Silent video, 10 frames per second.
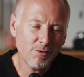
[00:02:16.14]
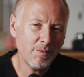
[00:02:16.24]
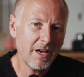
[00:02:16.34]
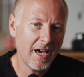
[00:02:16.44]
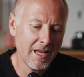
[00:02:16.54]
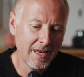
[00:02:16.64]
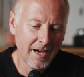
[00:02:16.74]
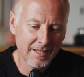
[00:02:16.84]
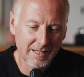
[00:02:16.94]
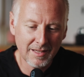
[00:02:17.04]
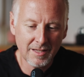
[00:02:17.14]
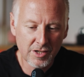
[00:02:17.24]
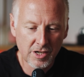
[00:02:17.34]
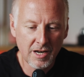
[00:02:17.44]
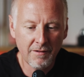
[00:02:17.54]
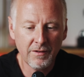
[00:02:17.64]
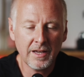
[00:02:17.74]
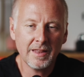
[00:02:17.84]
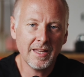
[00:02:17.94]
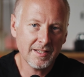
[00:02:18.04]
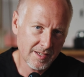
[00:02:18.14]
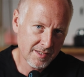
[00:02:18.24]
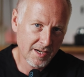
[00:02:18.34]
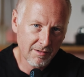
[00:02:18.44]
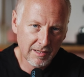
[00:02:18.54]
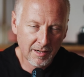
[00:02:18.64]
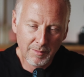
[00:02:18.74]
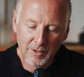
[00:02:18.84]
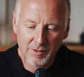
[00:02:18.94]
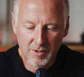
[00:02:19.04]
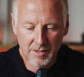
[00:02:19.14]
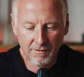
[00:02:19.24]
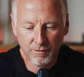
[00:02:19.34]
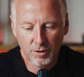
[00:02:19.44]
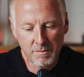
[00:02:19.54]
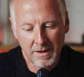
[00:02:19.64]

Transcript: would be a nice addition. Nothing necessary there because it's a fully